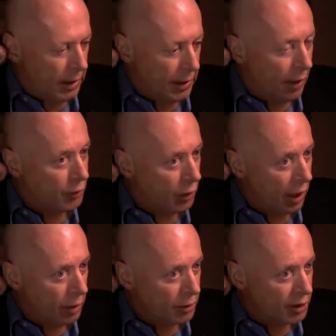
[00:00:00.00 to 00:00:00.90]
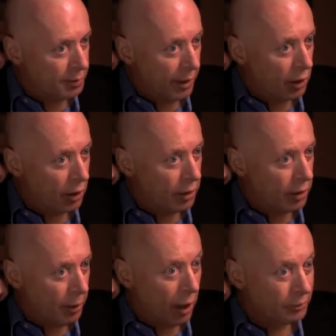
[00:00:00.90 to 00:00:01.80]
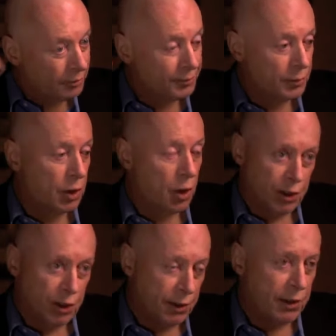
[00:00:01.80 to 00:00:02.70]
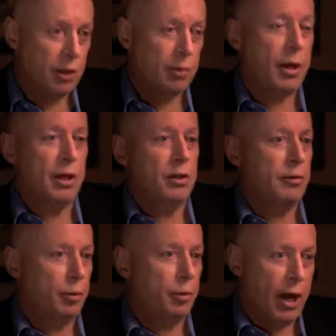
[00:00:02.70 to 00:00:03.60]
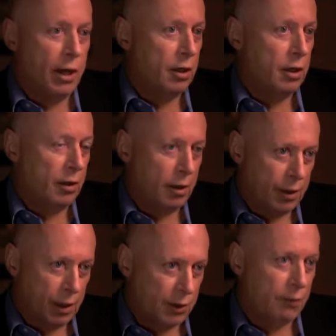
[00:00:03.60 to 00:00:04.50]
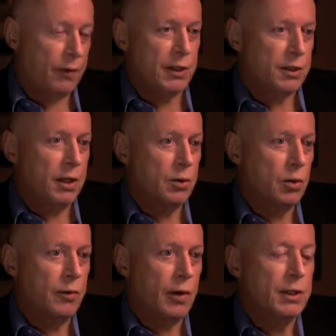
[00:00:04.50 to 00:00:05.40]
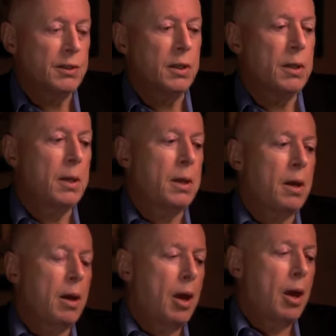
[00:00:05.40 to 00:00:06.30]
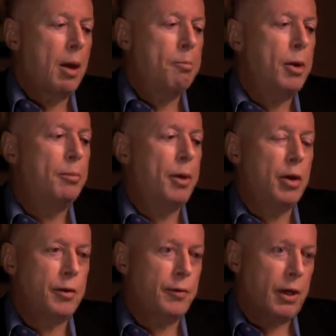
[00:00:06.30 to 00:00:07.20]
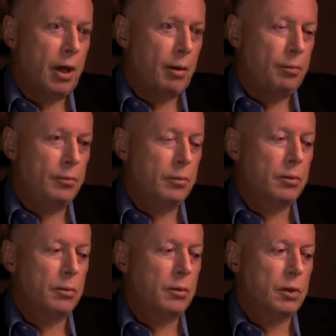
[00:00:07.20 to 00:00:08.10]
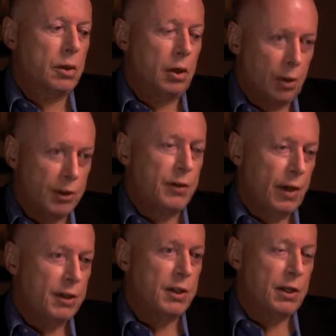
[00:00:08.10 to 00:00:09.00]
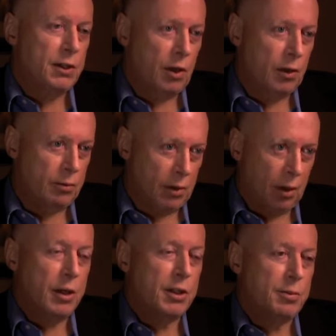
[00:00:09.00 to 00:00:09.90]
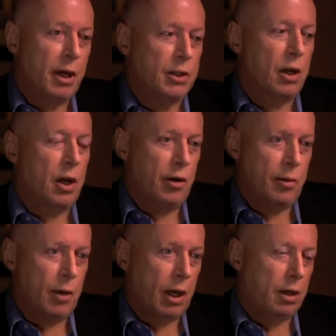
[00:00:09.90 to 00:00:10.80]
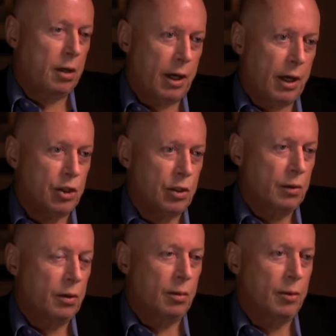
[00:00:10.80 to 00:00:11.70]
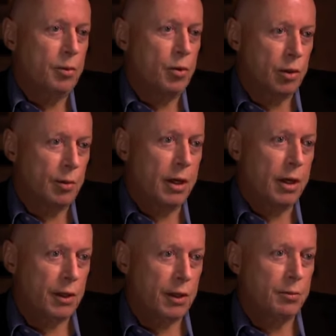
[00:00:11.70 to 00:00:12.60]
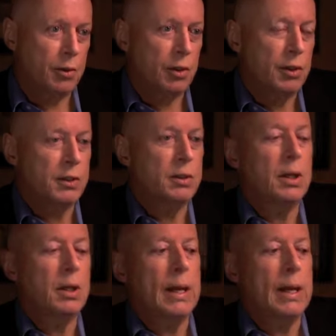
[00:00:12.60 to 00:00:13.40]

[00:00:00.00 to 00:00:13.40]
enough to allow them to speculate about consciousness independent of the brain and other things that fascinate all of us. But both of their conclusive essays on this matter are in my collection, The Portable Atheist, because